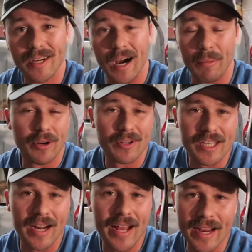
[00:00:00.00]
I'm going to go
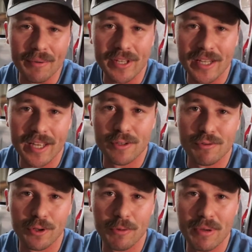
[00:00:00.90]
inside and hang out with the kids
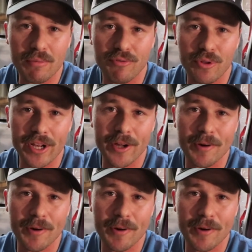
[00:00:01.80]
for a little bit before they go to